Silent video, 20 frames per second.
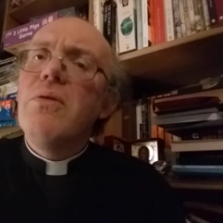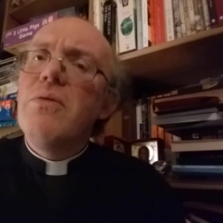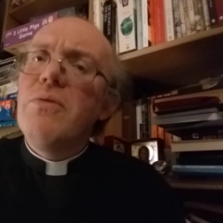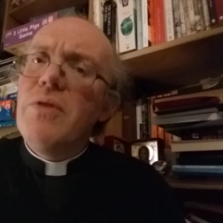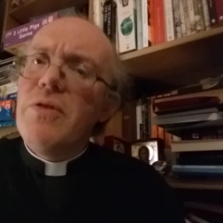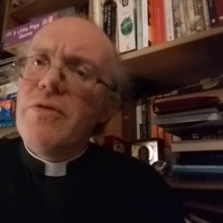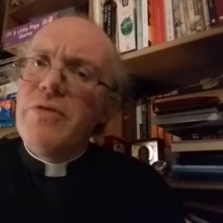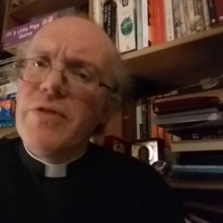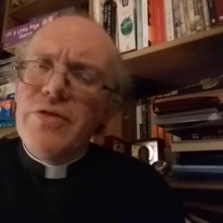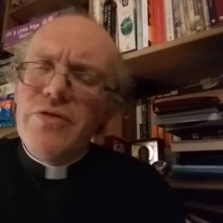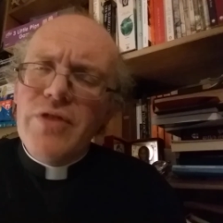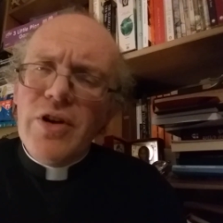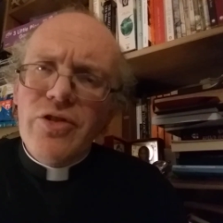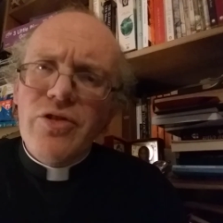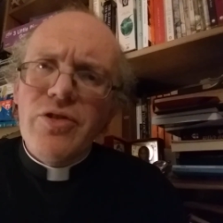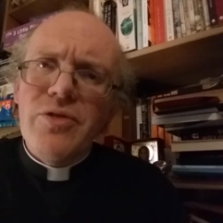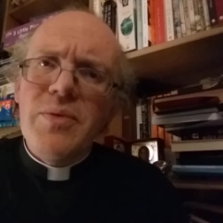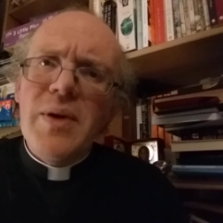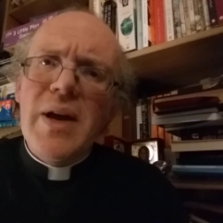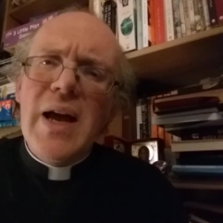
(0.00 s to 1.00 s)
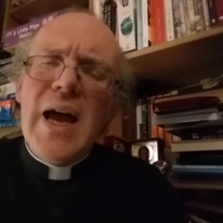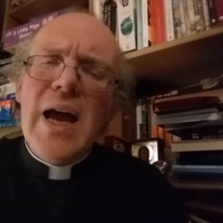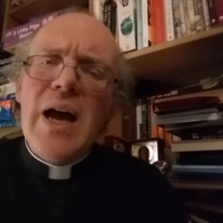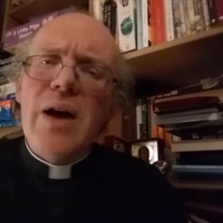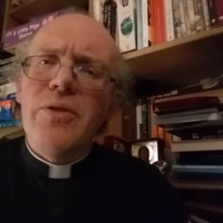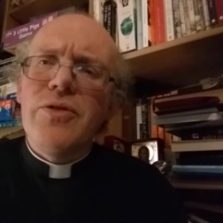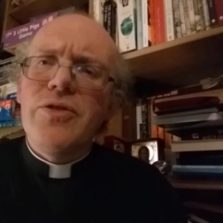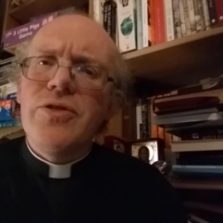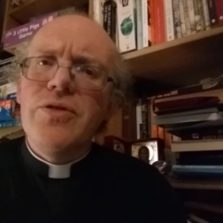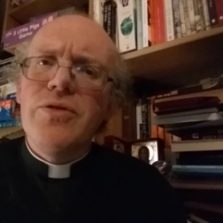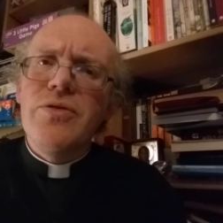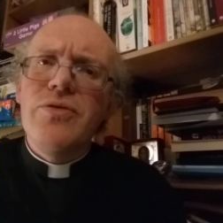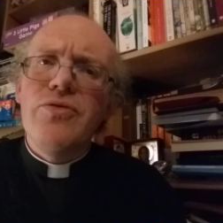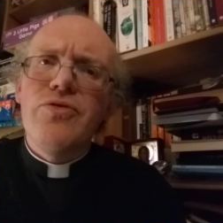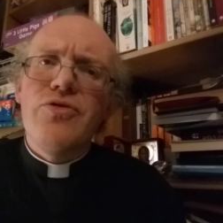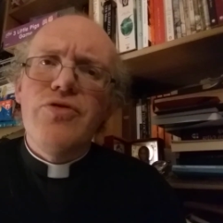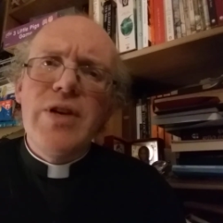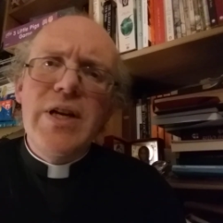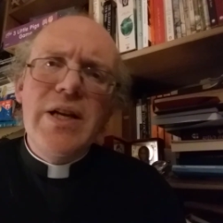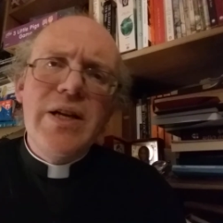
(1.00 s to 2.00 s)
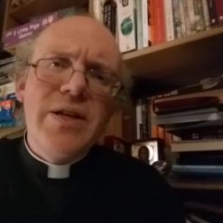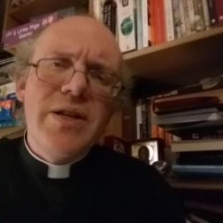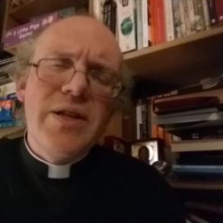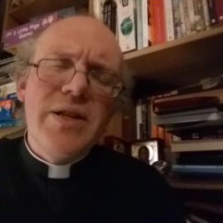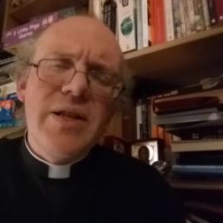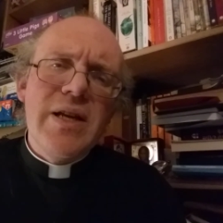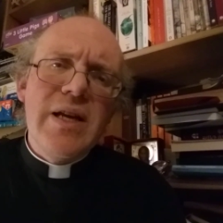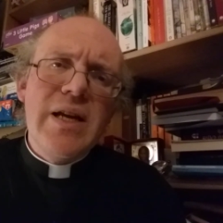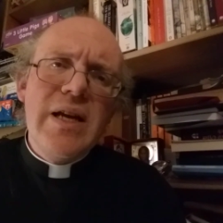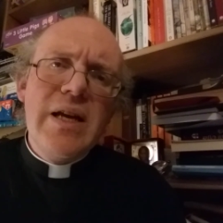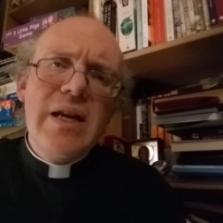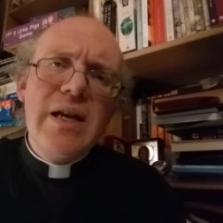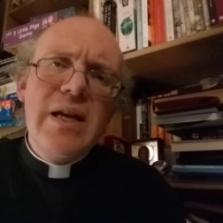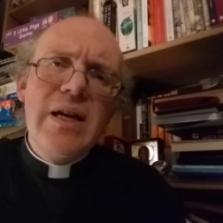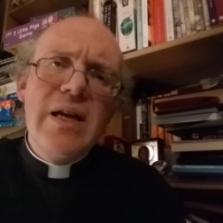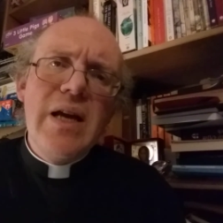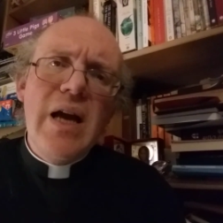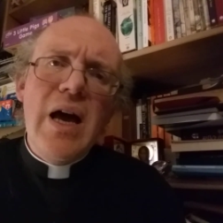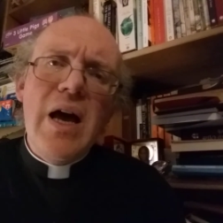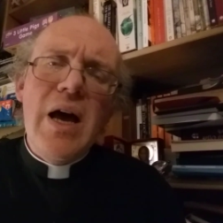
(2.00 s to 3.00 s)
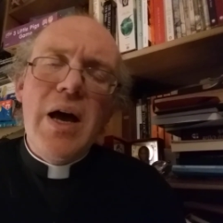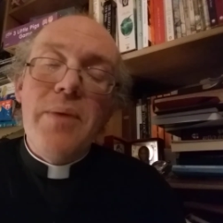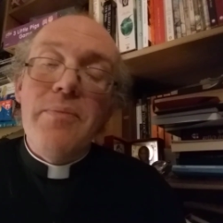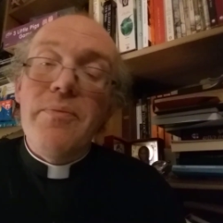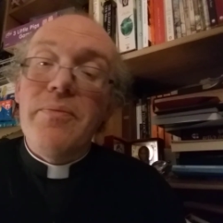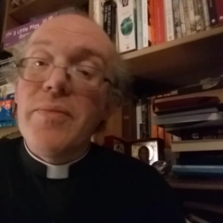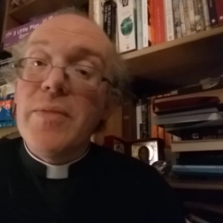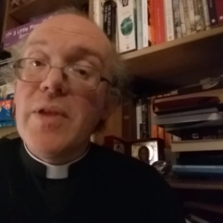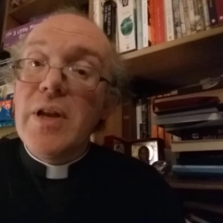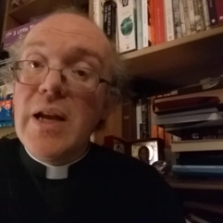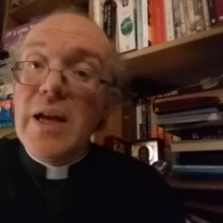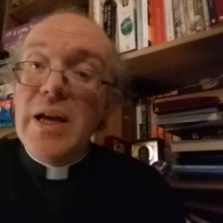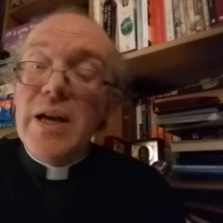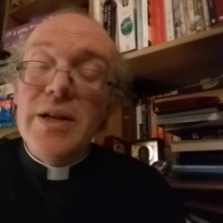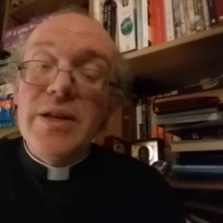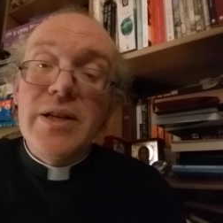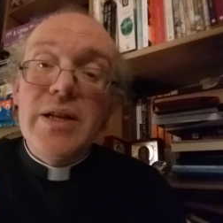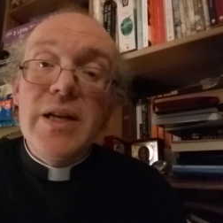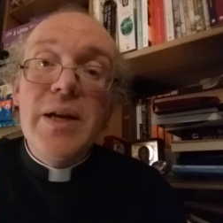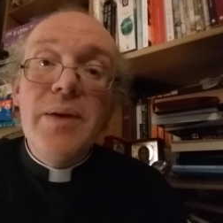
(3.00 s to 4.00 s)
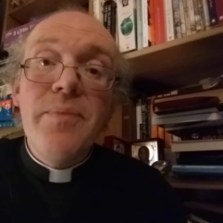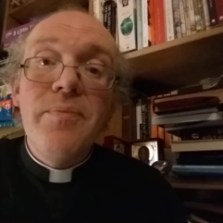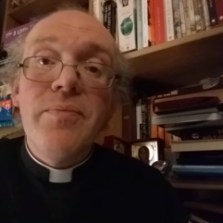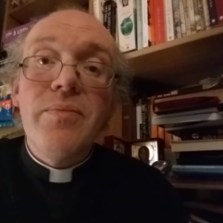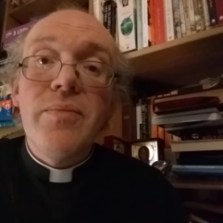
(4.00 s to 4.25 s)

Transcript: There are instructions about how to treat the um, the laity